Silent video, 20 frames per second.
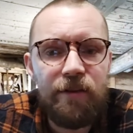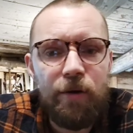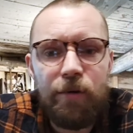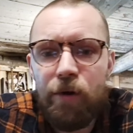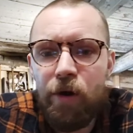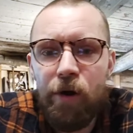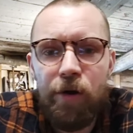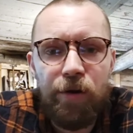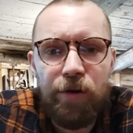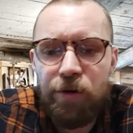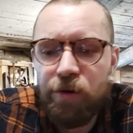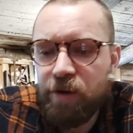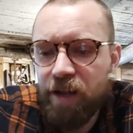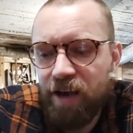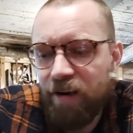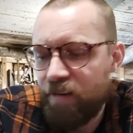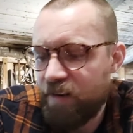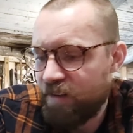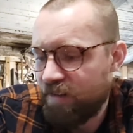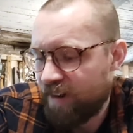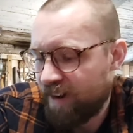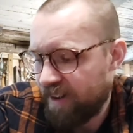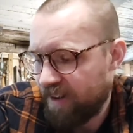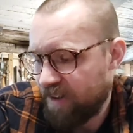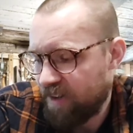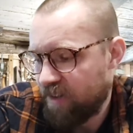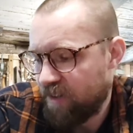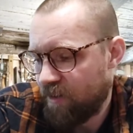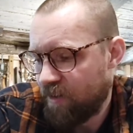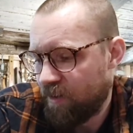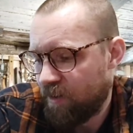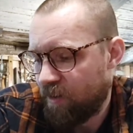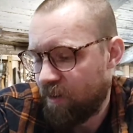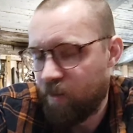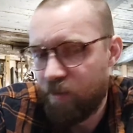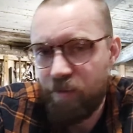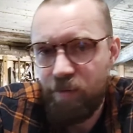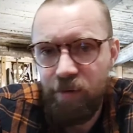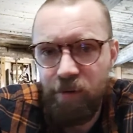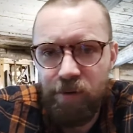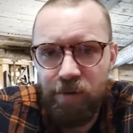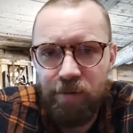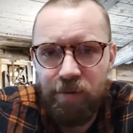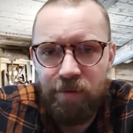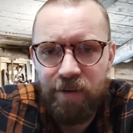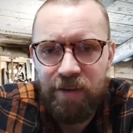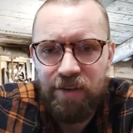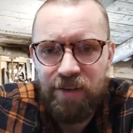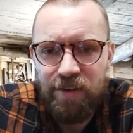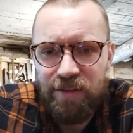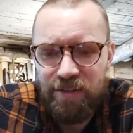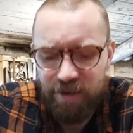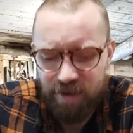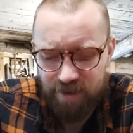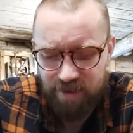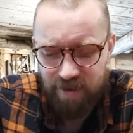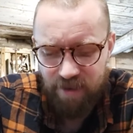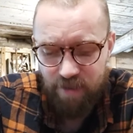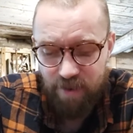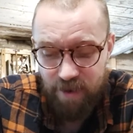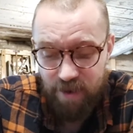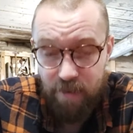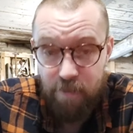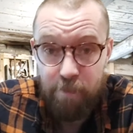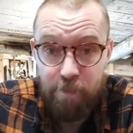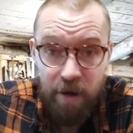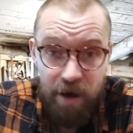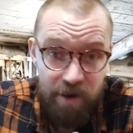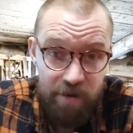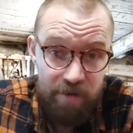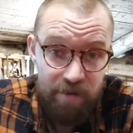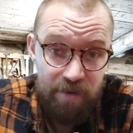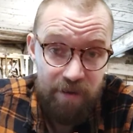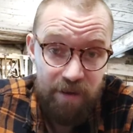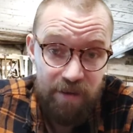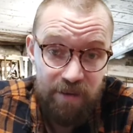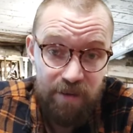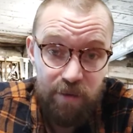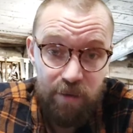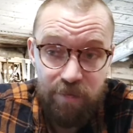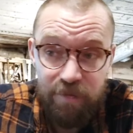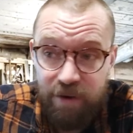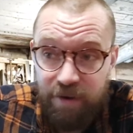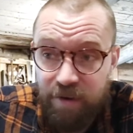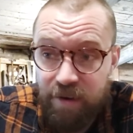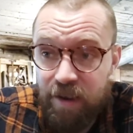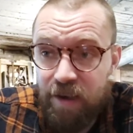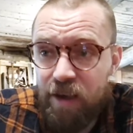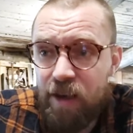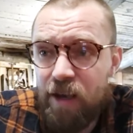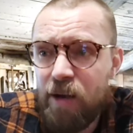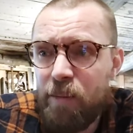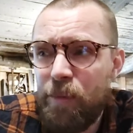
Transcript: don't earn a good hourly wage on each guitar that I make, but it's a lot of fun.